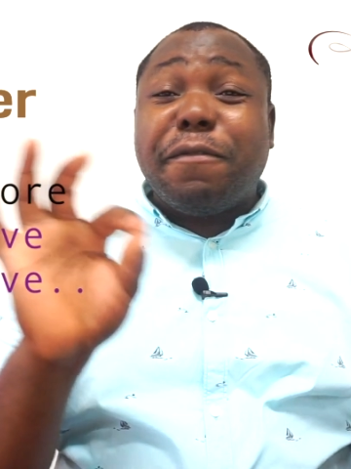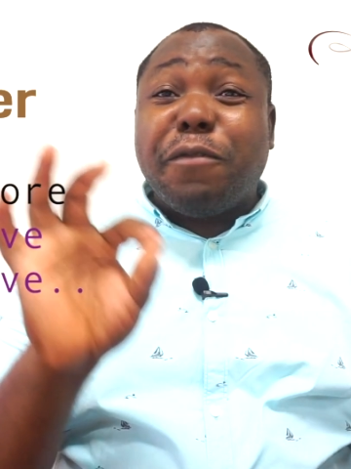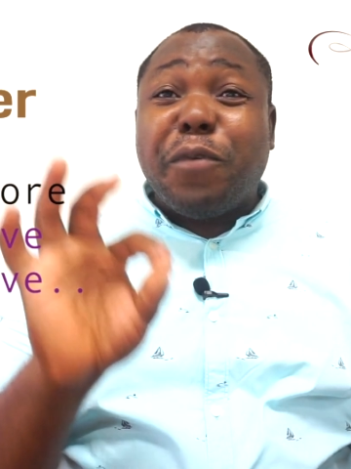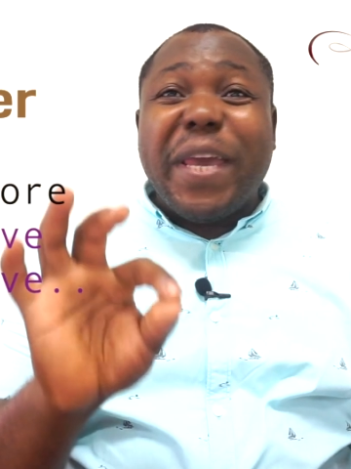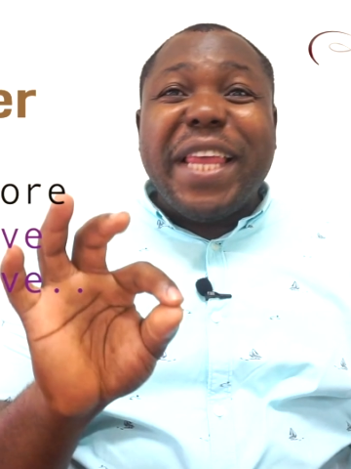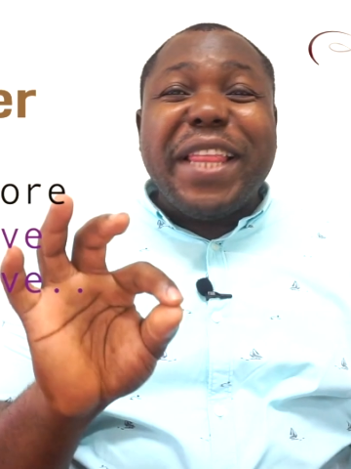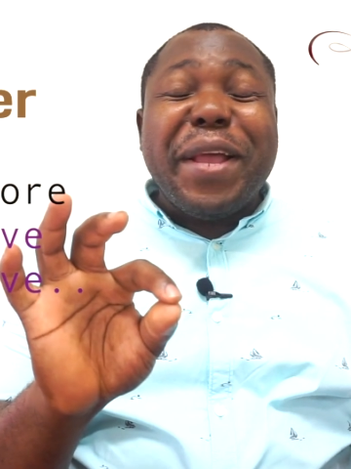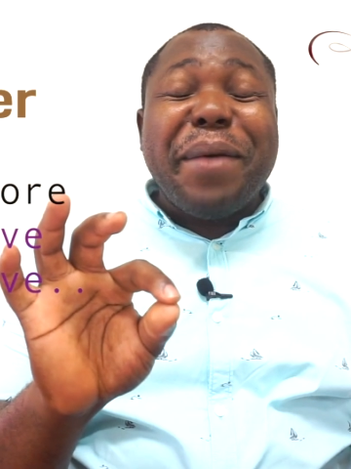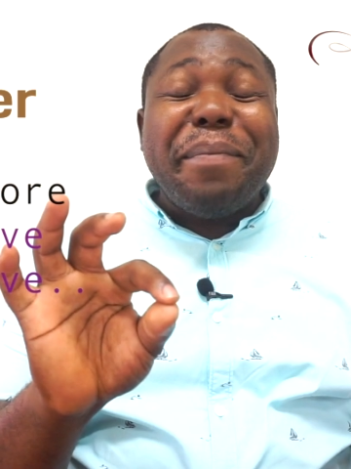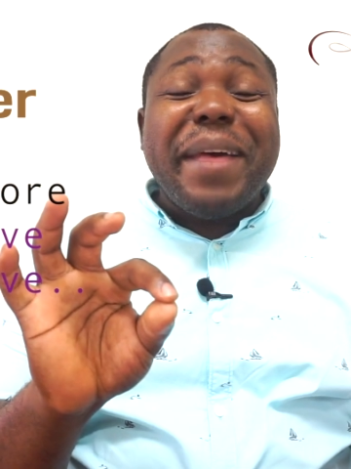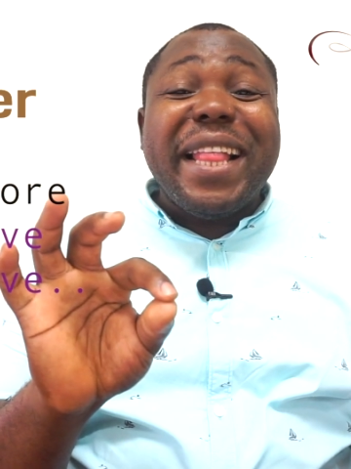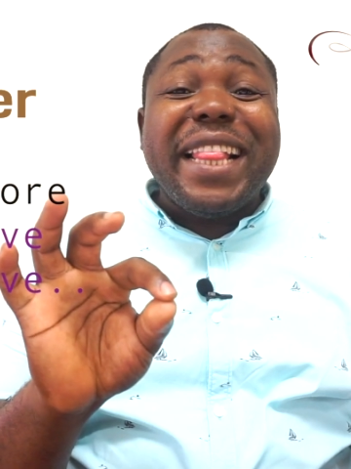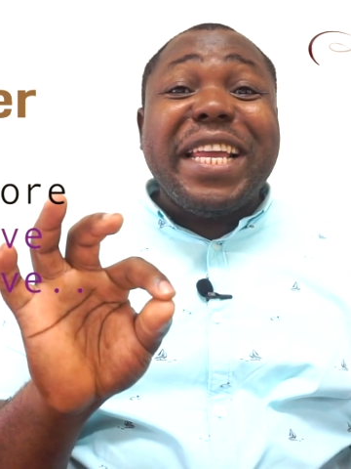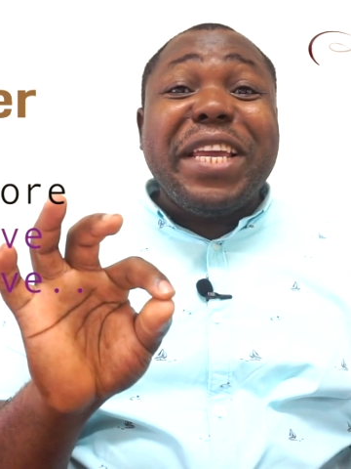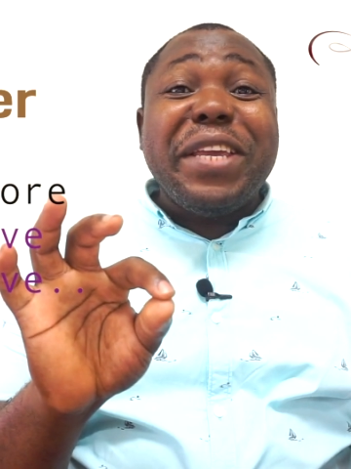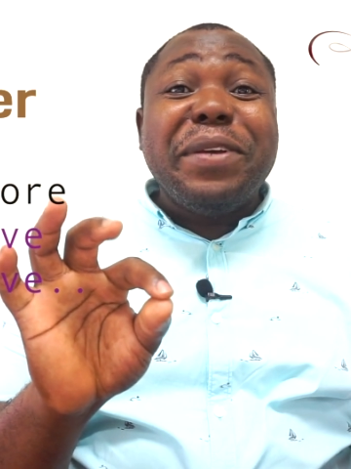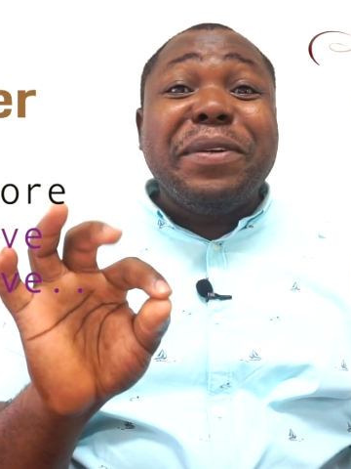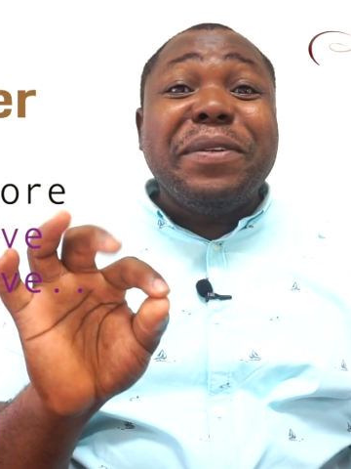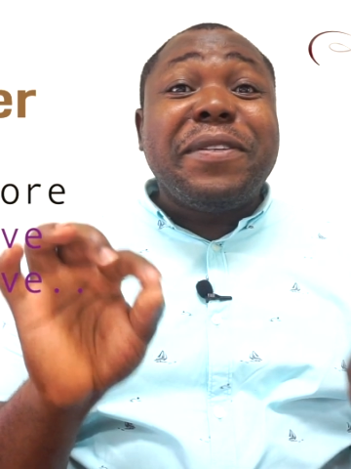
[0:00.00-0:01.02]
we
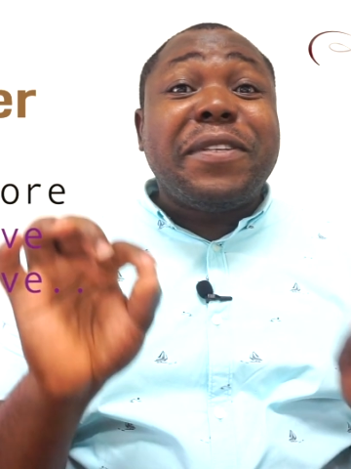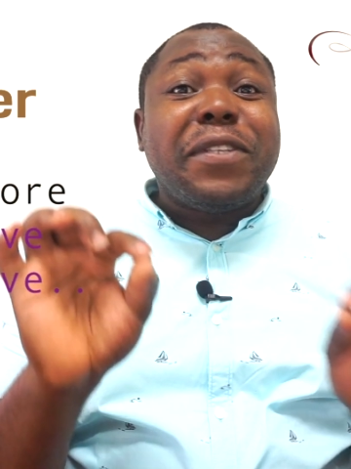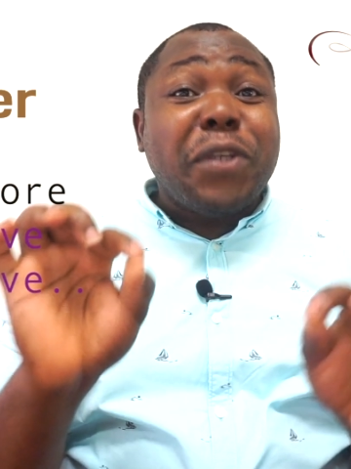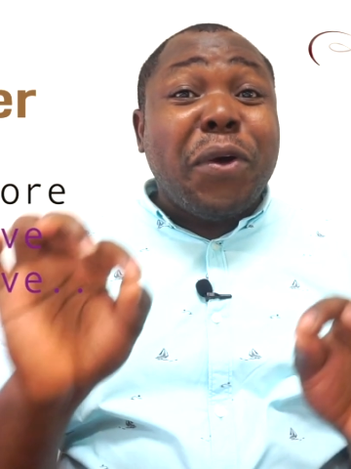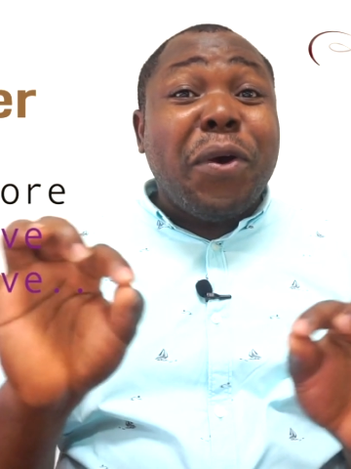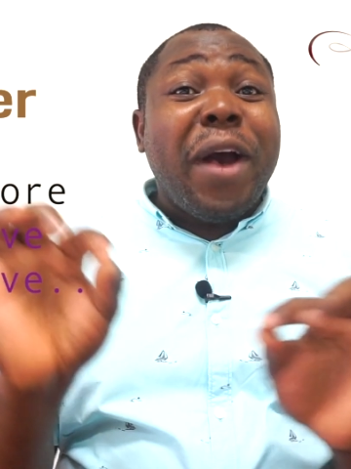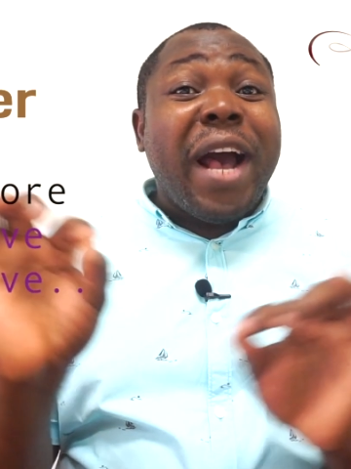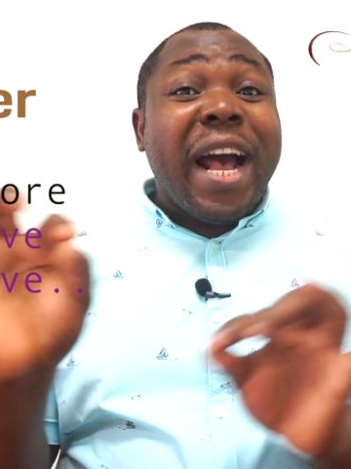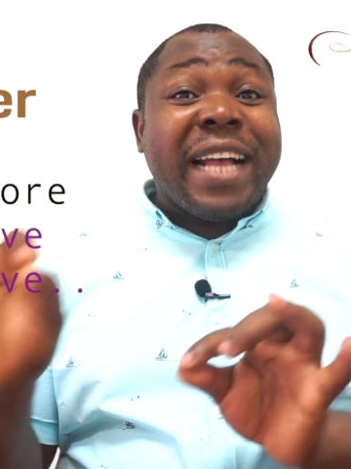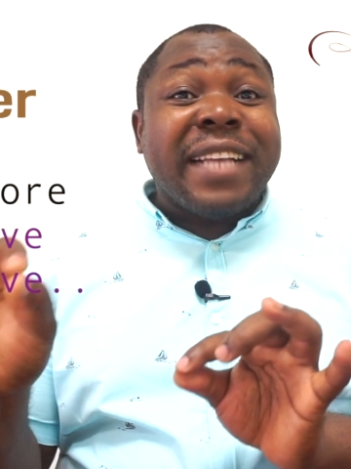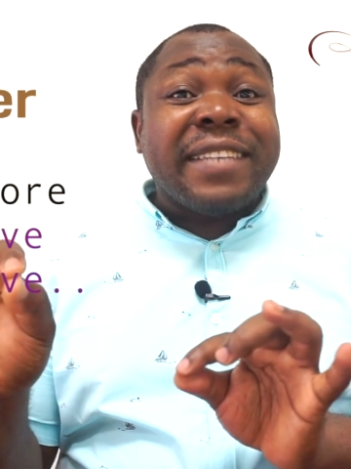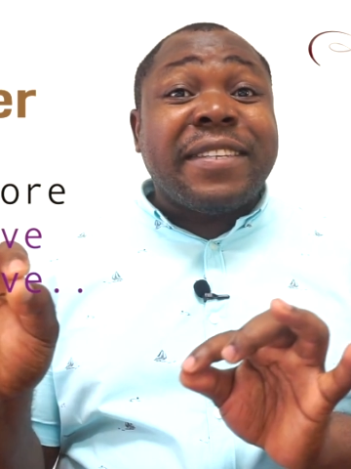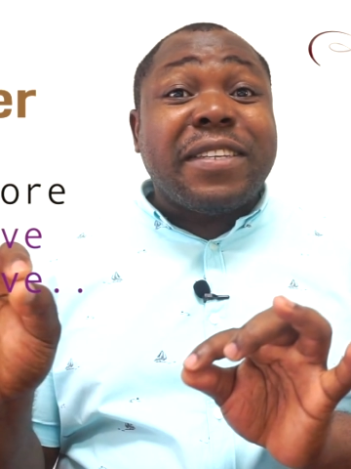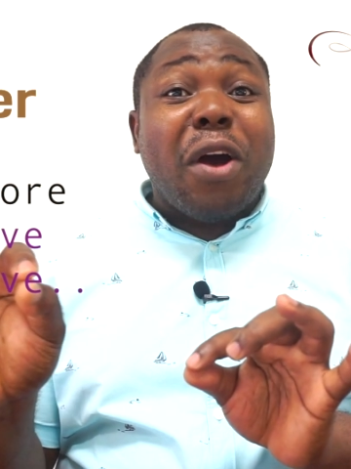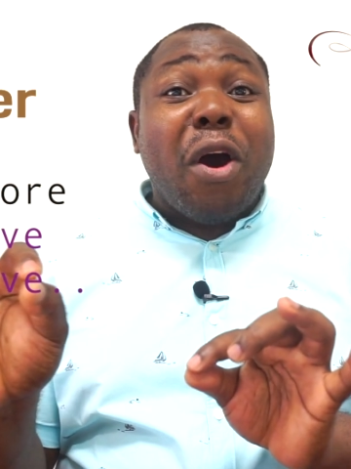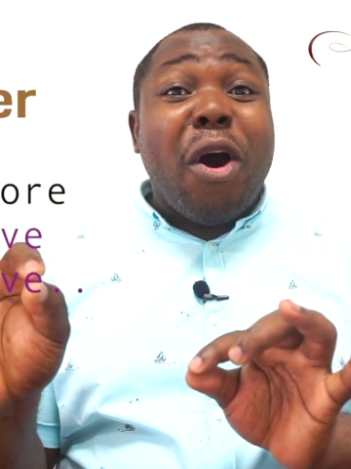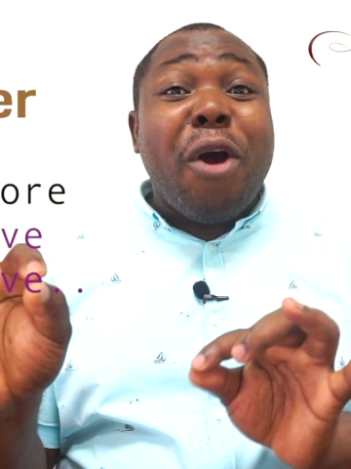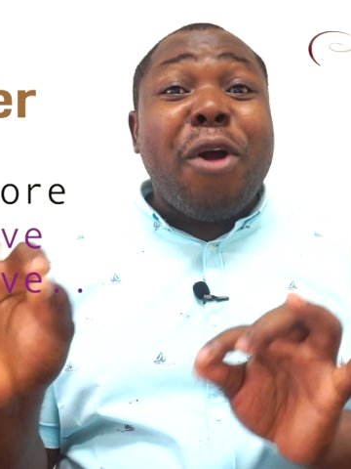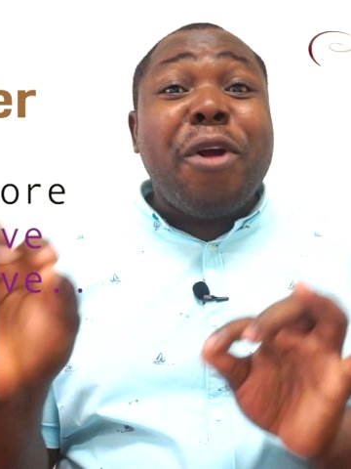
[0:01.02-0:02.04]
normally use so as
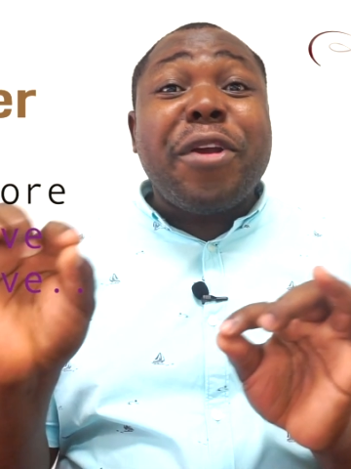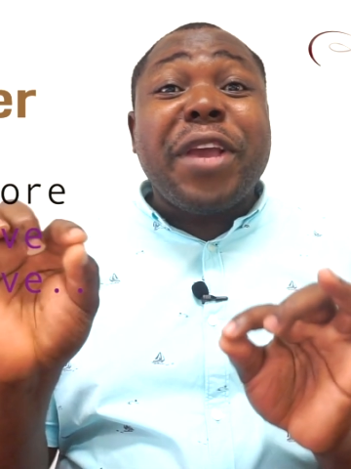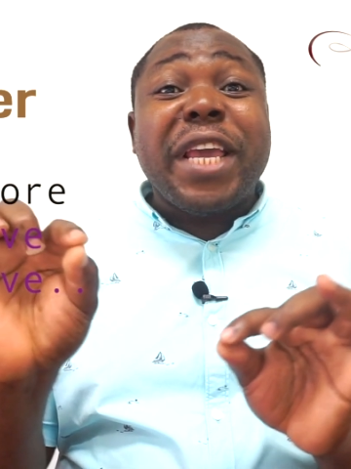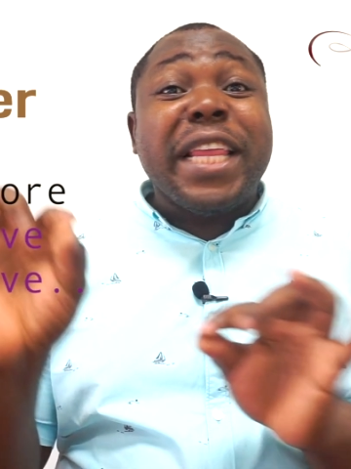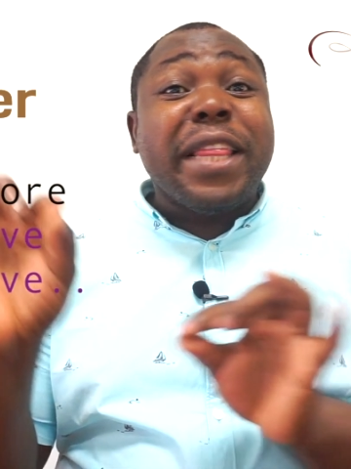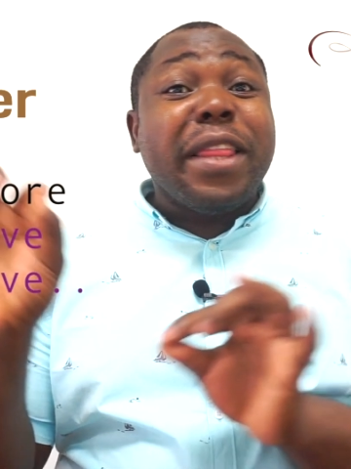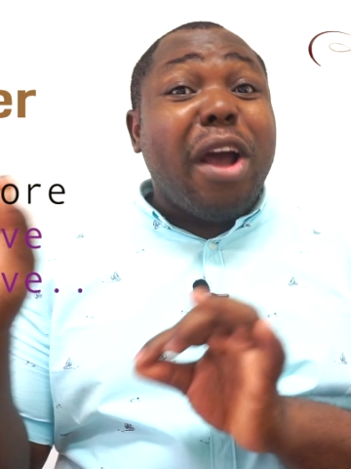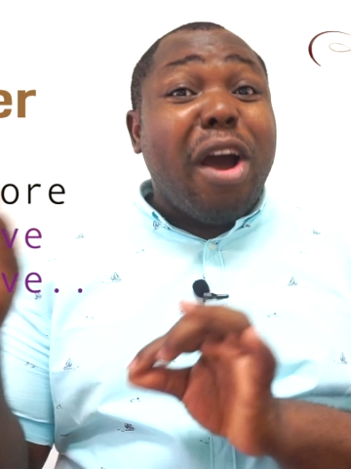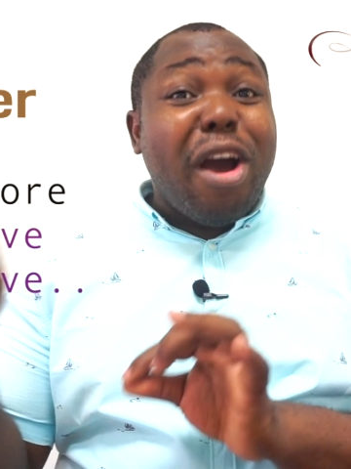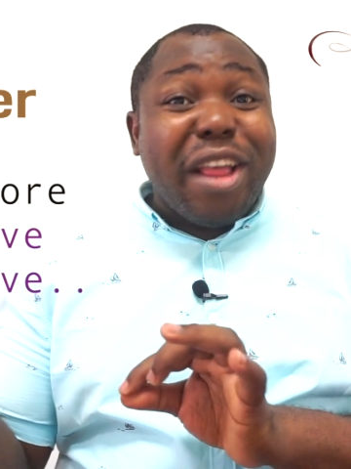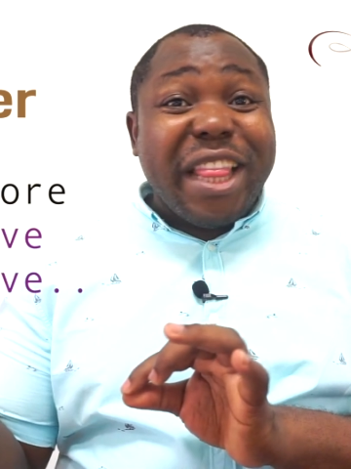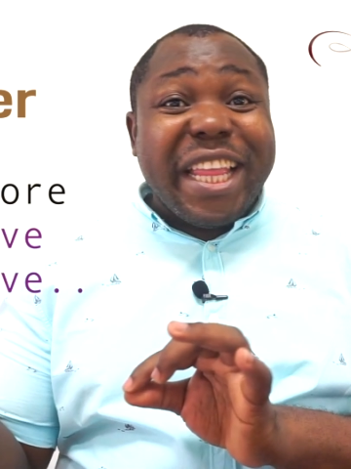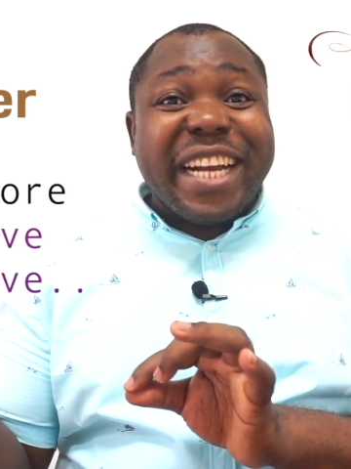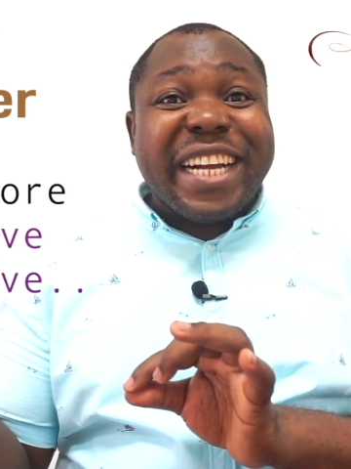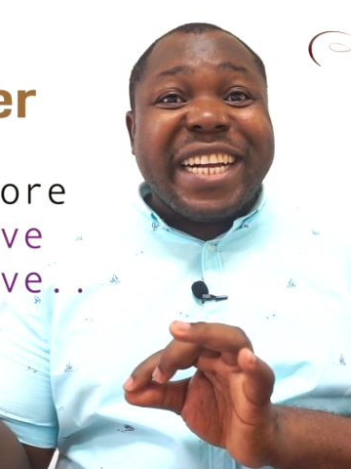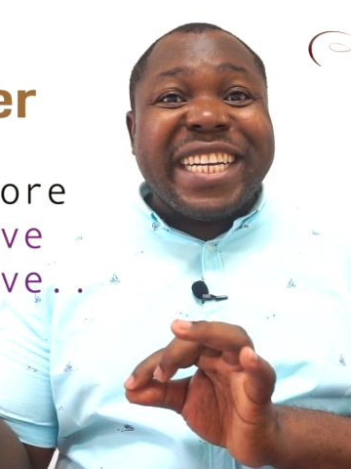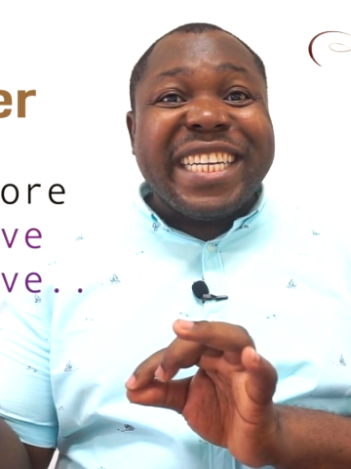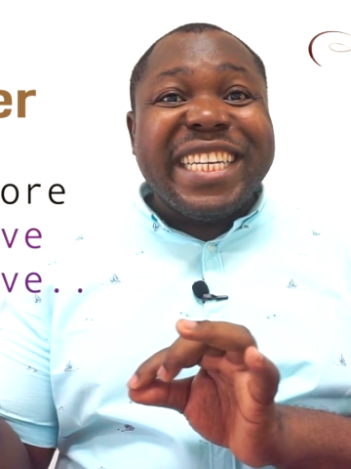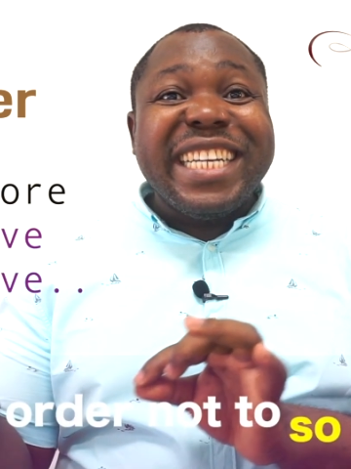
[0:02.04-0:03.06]
or in
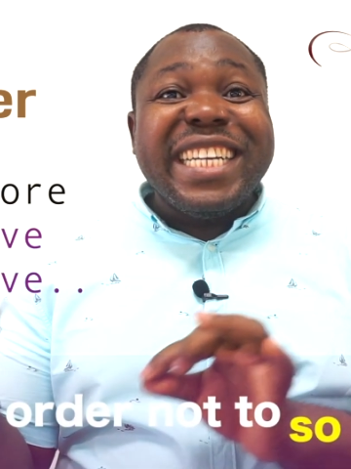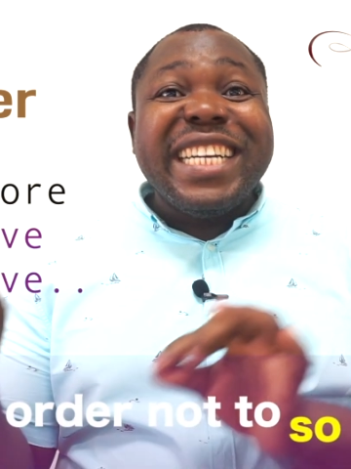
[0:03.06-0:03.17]
order.